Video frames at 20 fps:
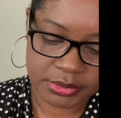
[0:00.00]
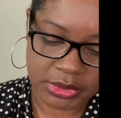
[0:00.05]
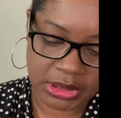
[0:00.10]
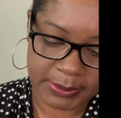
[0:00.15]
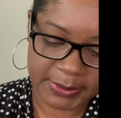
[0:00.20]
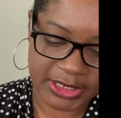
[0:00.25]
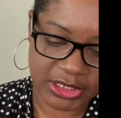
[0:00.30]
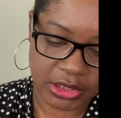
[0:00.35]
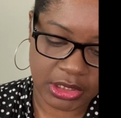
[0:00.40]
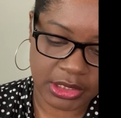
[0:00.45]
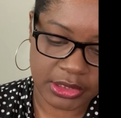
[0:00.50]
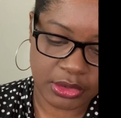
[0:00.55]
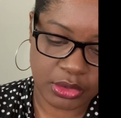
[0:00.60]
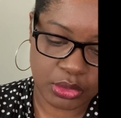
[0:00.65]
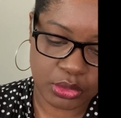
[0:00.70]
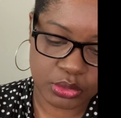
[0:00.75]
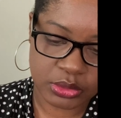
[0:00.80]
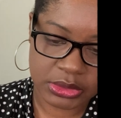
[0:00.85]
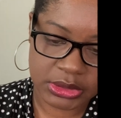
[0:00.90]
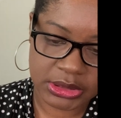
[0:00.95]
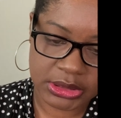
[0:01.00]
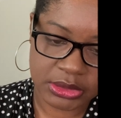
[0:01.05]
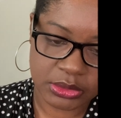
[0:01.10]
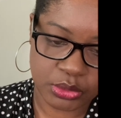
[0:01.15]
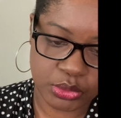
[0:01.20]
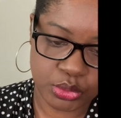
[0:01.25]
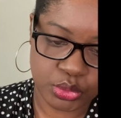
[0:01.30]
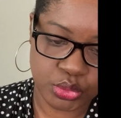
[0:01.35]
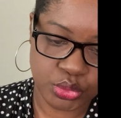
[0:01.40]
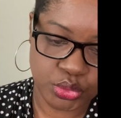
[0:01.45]
I mean, Unholy
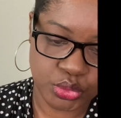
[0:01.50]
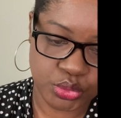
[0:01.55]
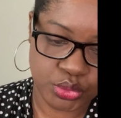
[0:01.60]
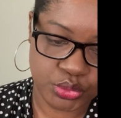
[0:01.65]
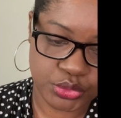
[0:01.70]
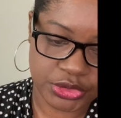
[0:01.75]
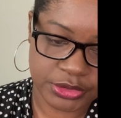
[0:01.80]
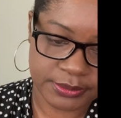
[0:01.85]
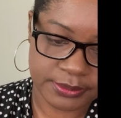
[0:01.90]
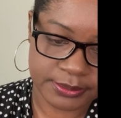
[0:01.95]
Oud.